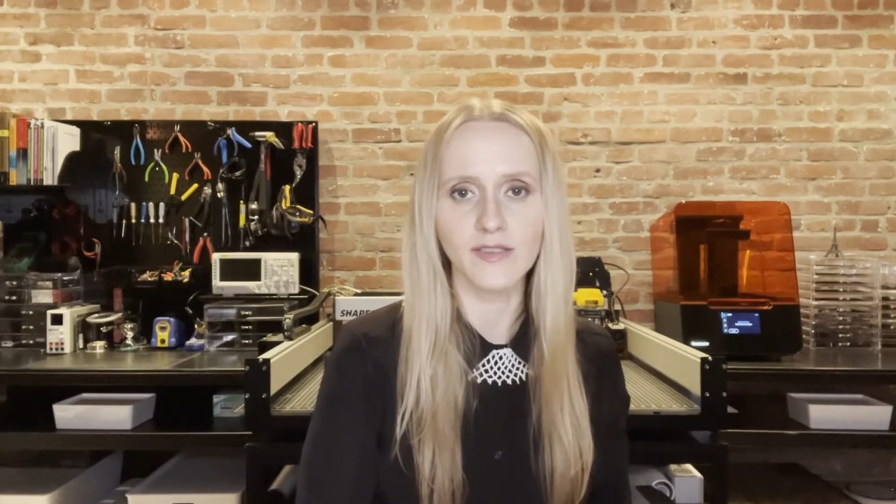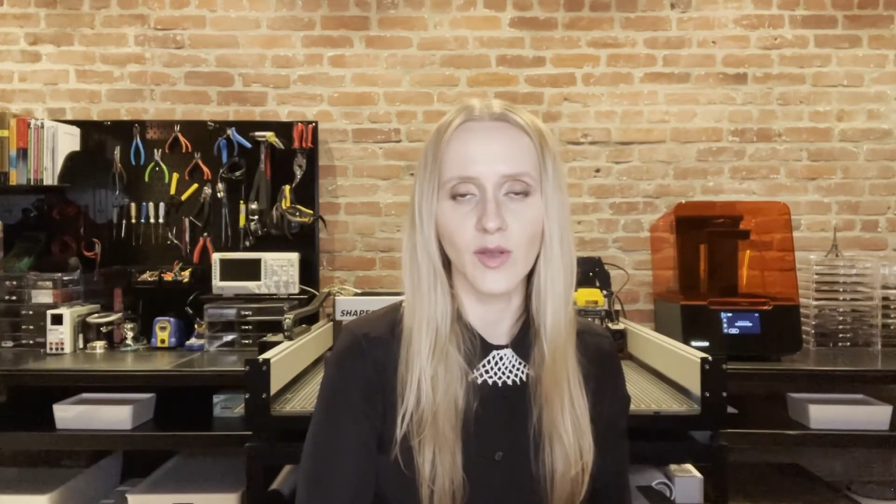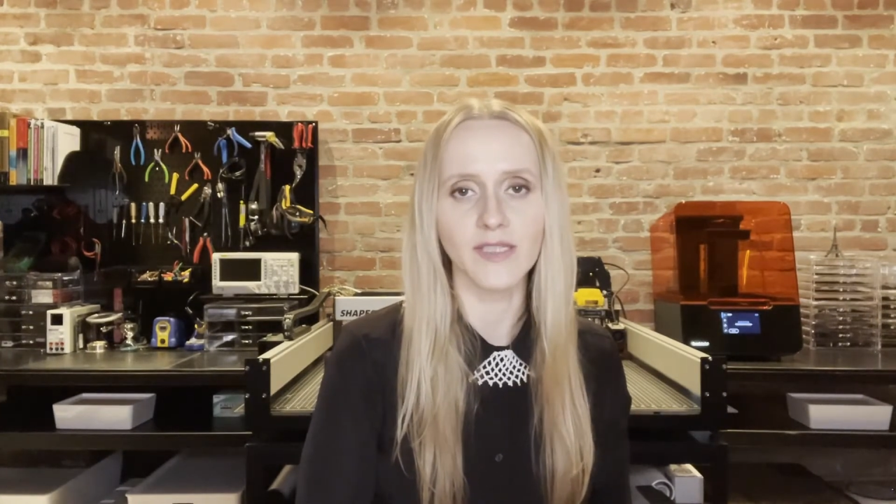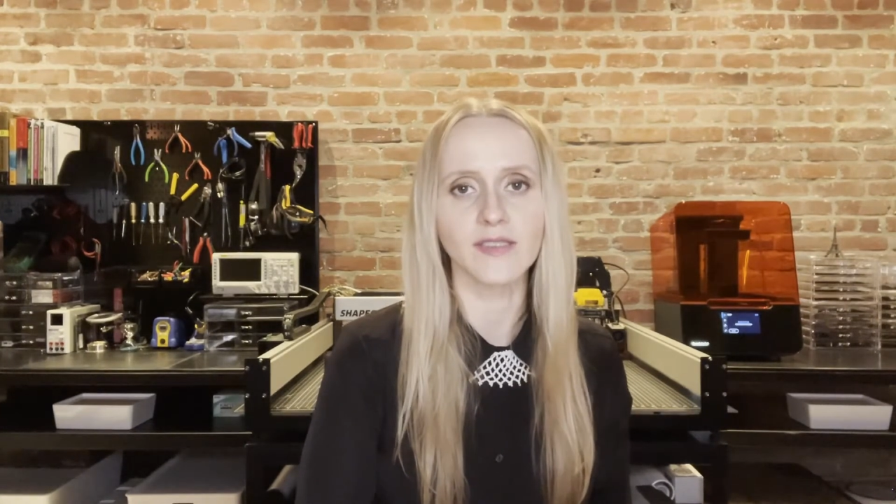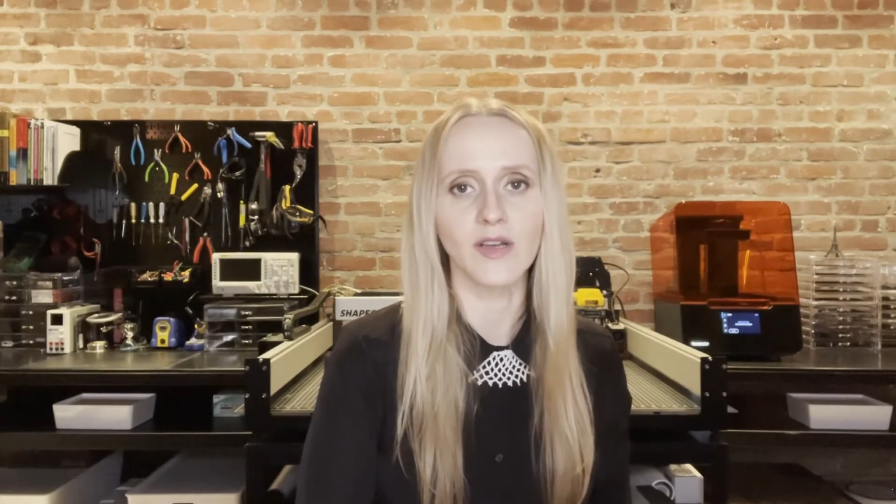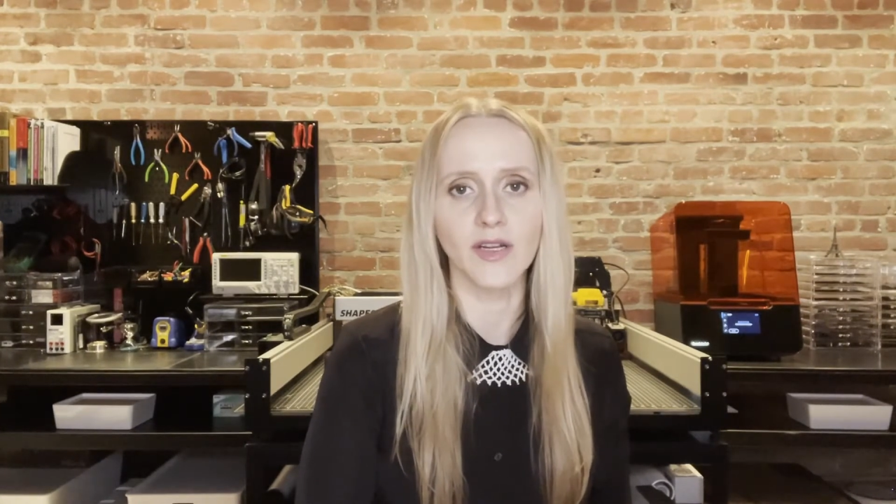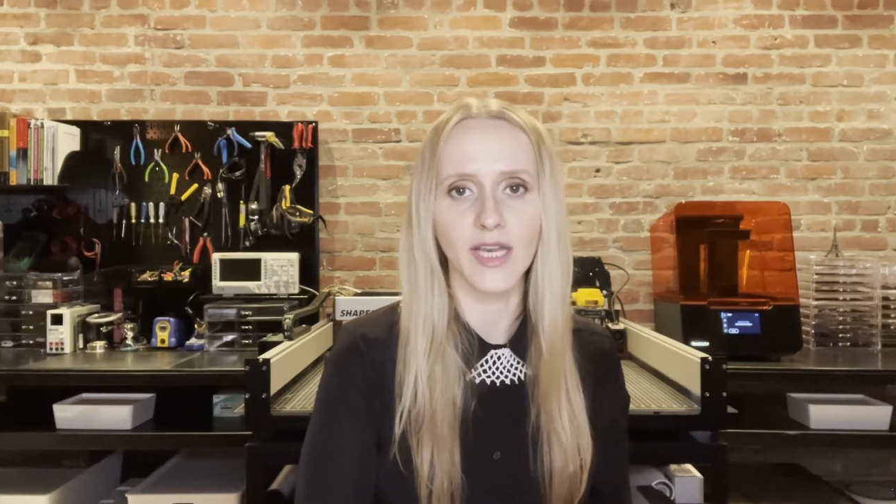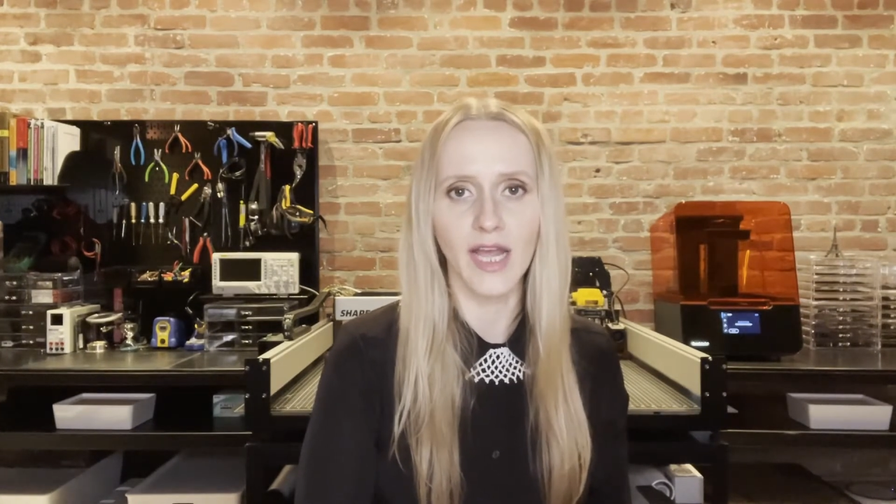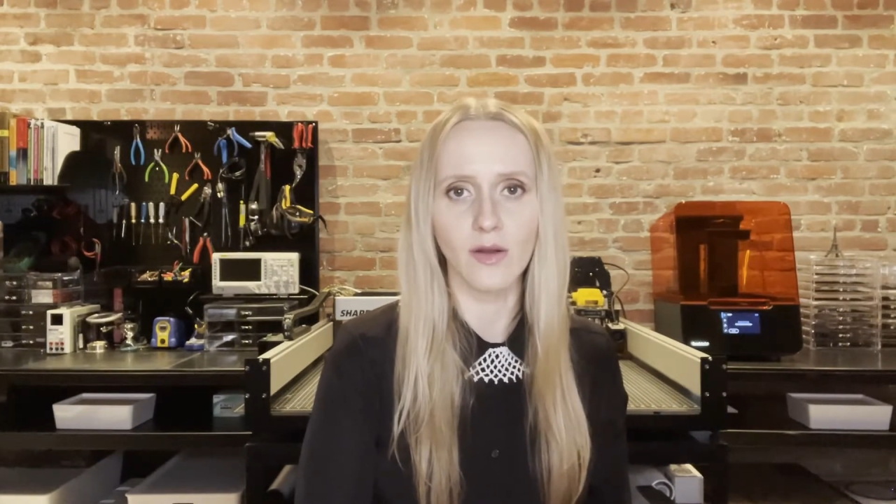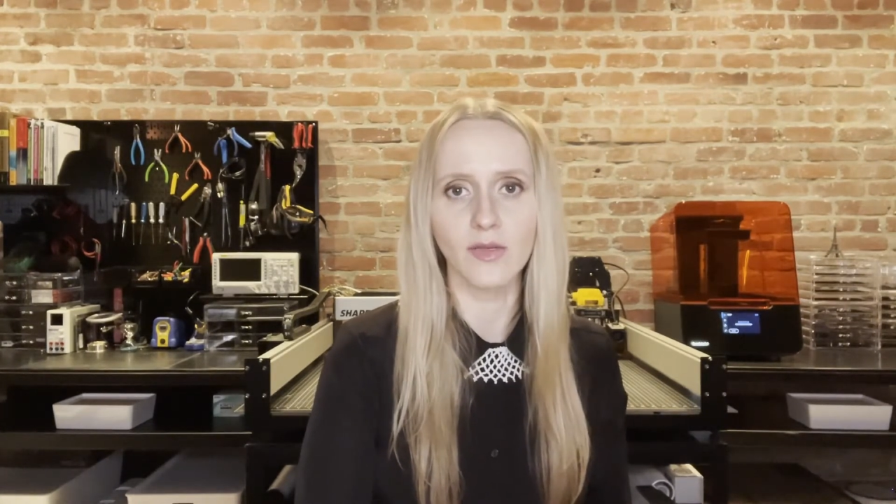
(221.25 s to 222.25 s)
So I
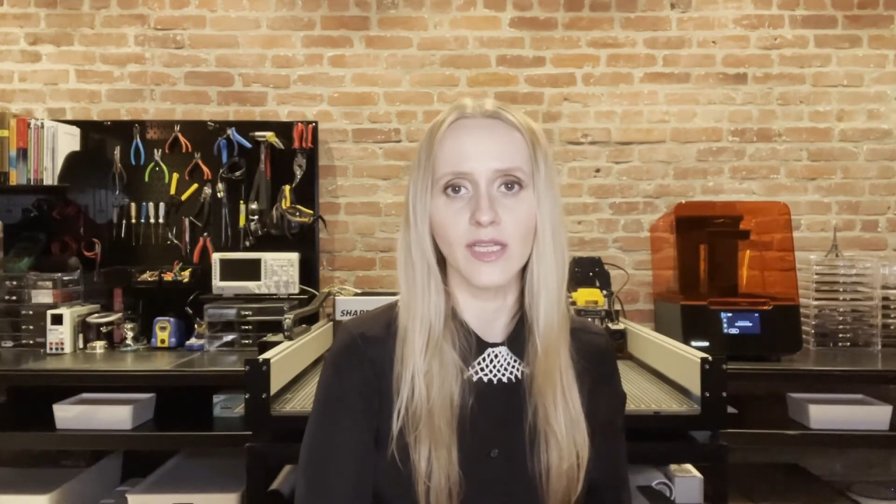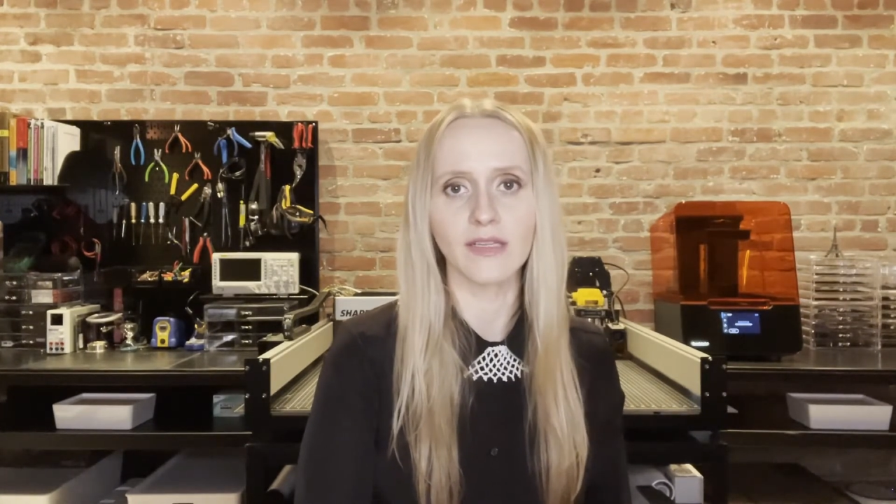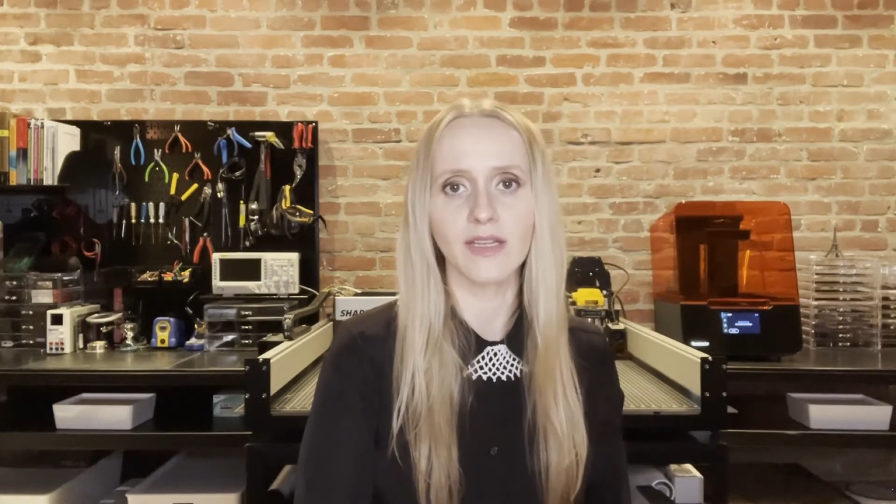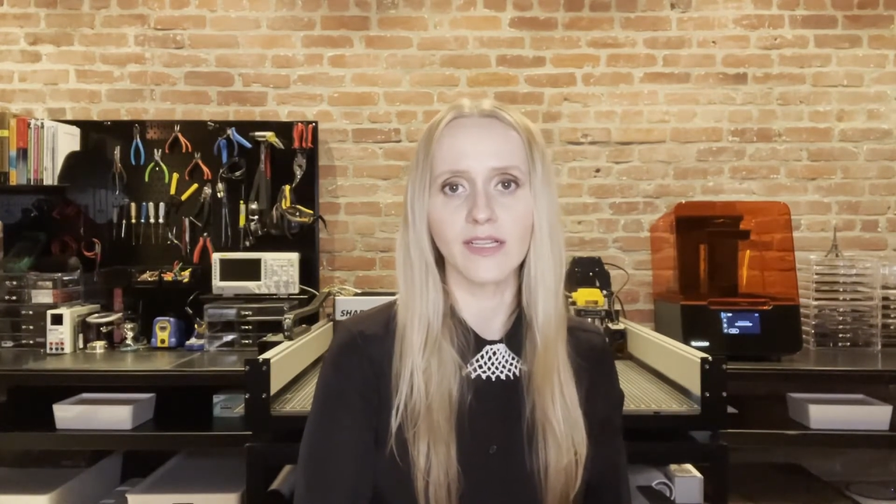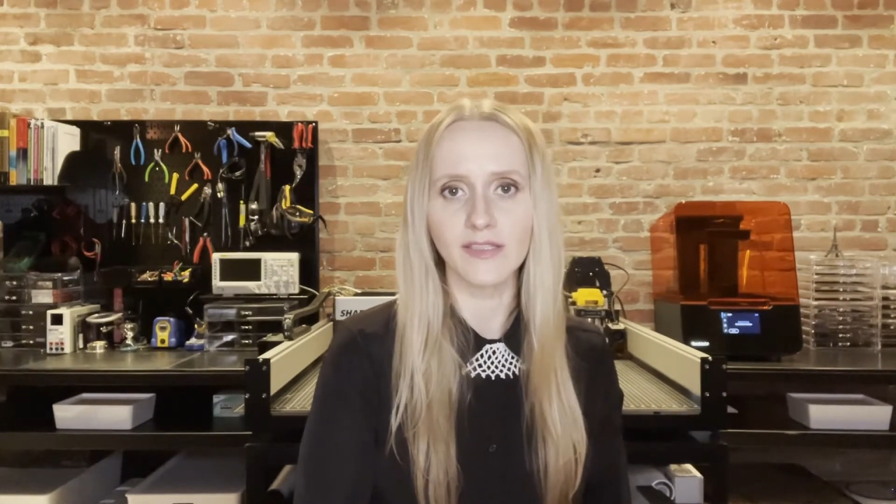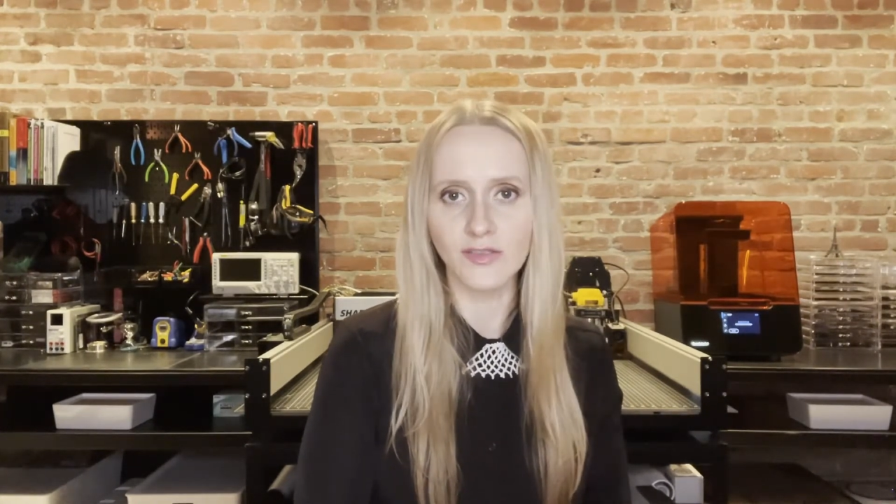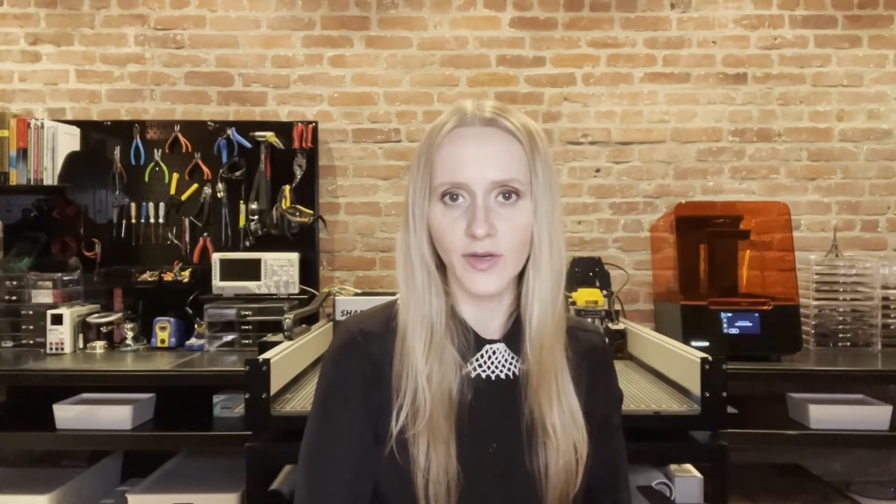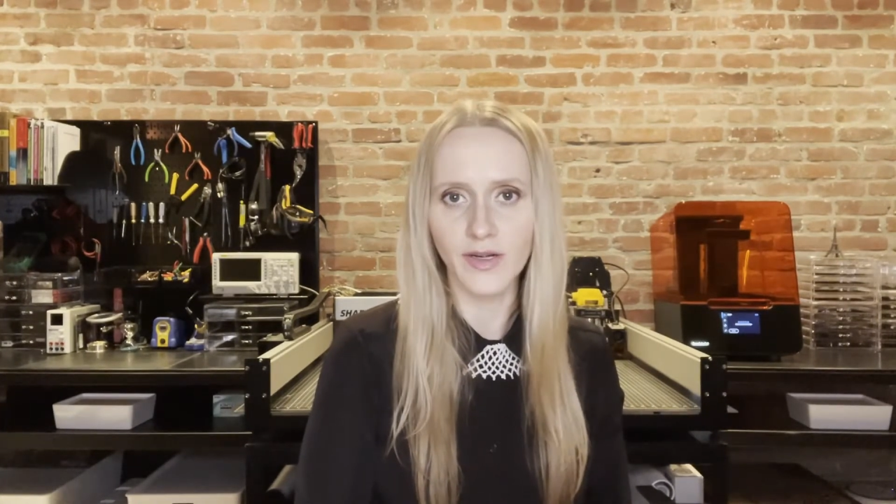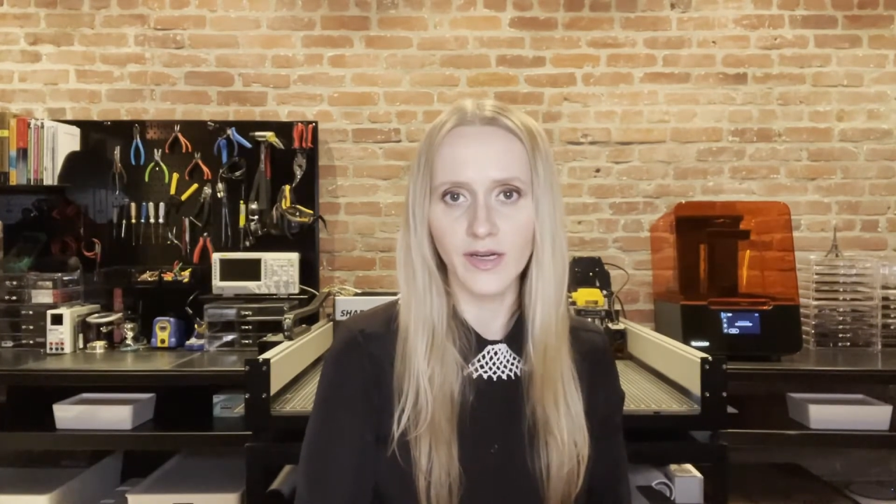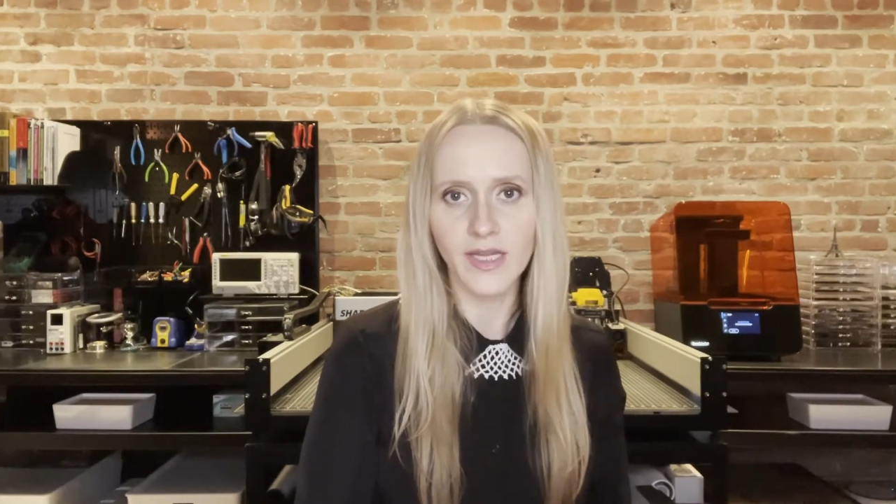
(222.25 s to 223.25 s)
started out in
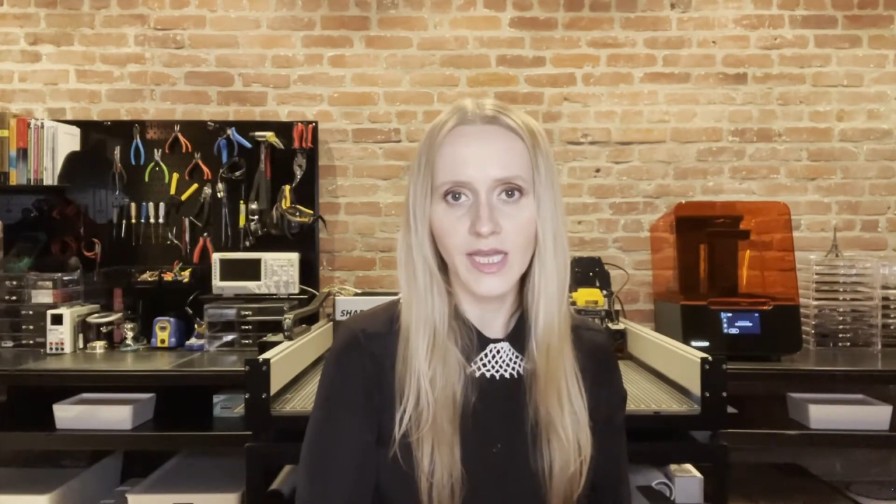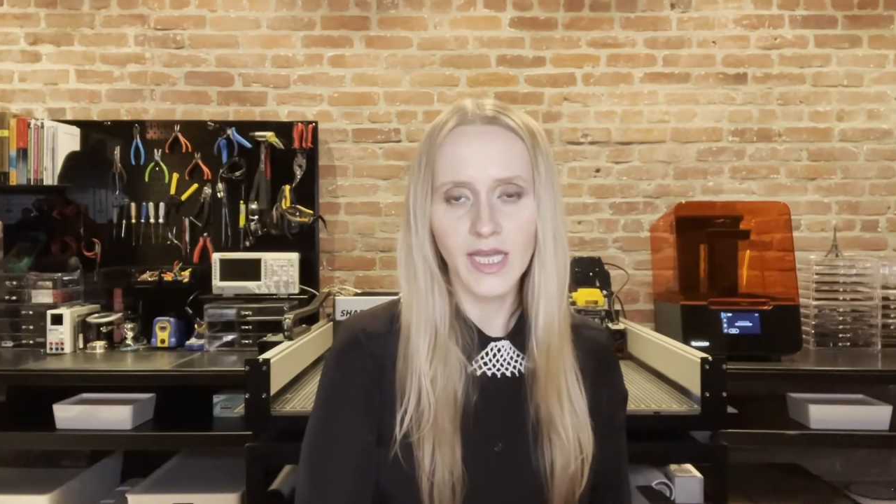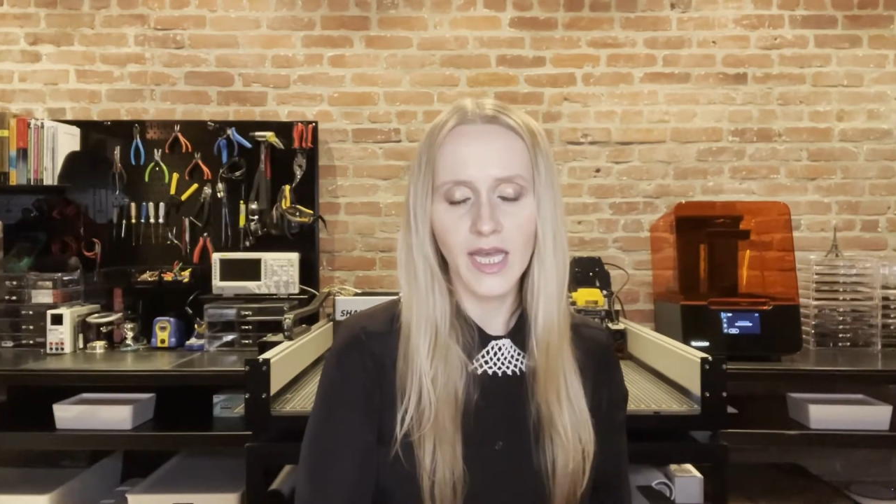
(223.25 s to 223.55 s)
Illustrator,